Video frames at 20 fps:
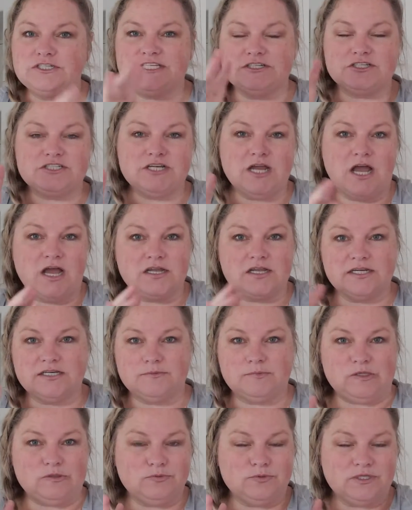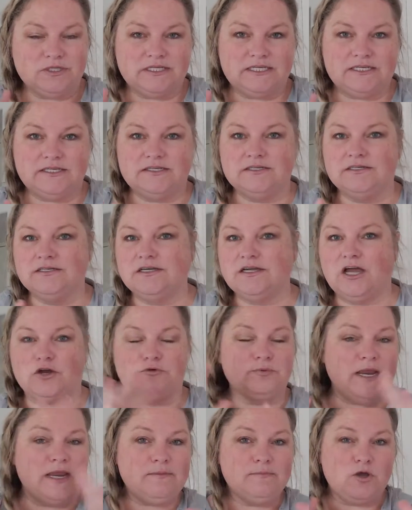There's not going to be really a
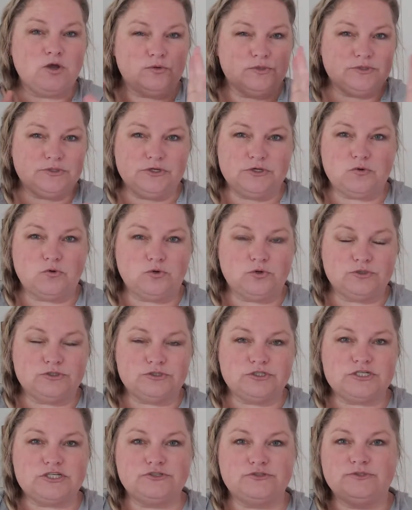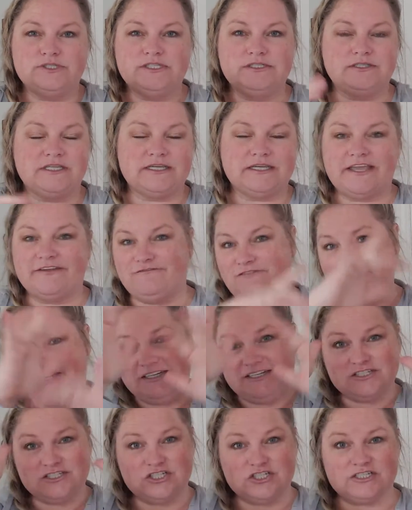rainbow or an order to it. The confetti
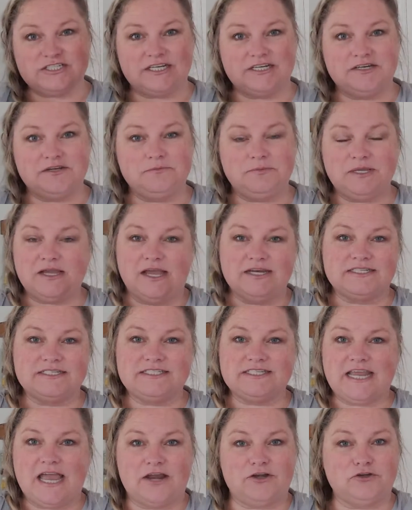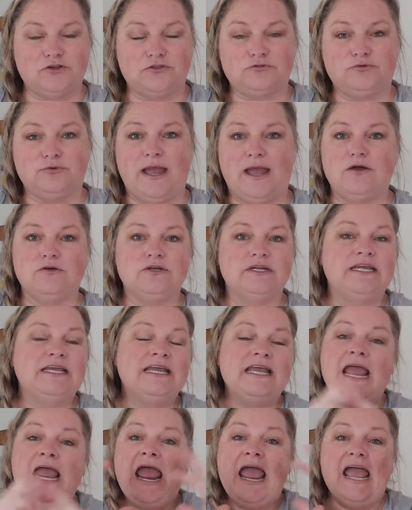is just going to be kind of scattered throughout.
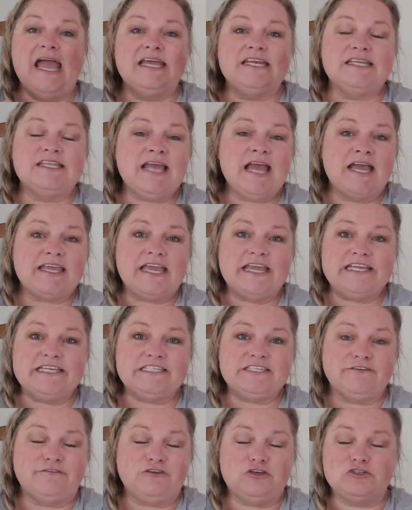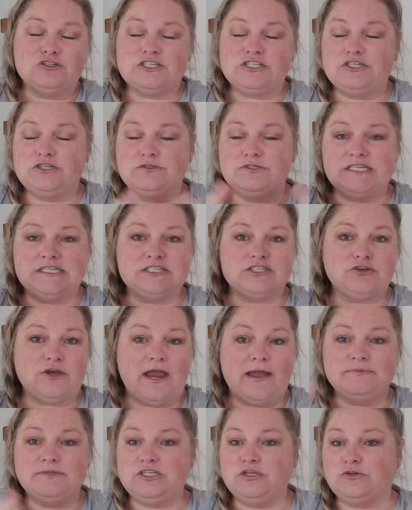And in that case, if you're just using
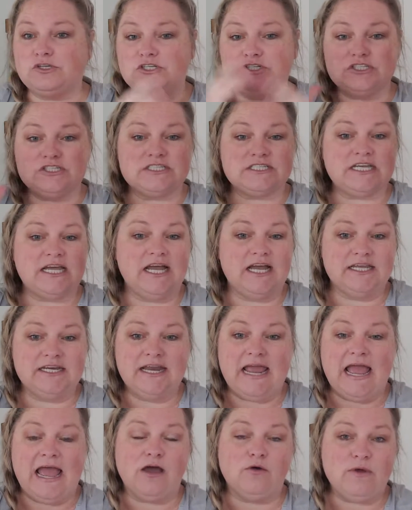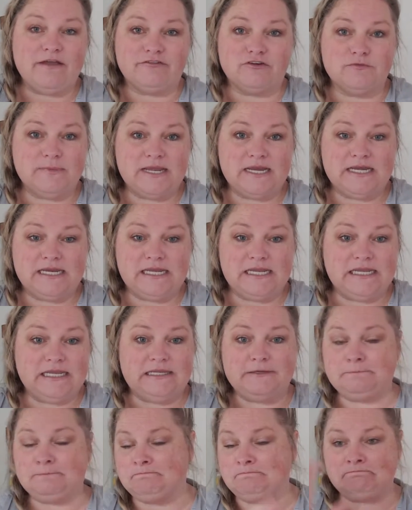scraps, you can just cut however many
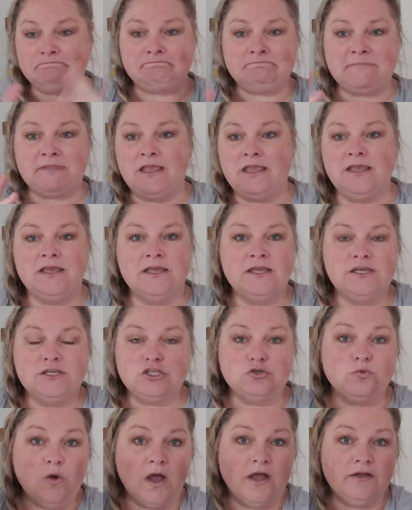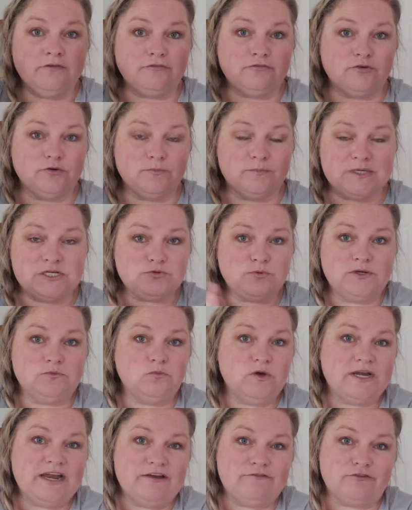you want from each one,
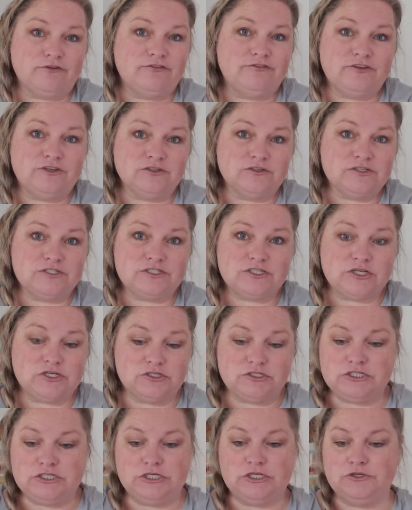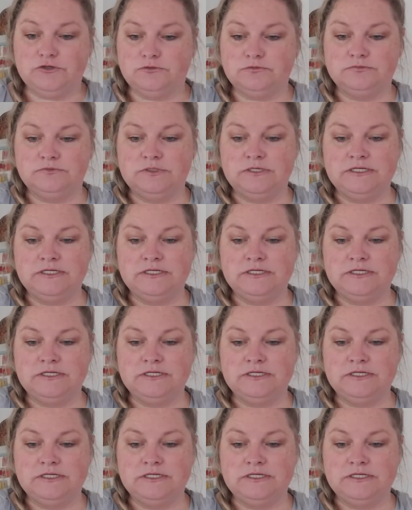whatever feels good to you.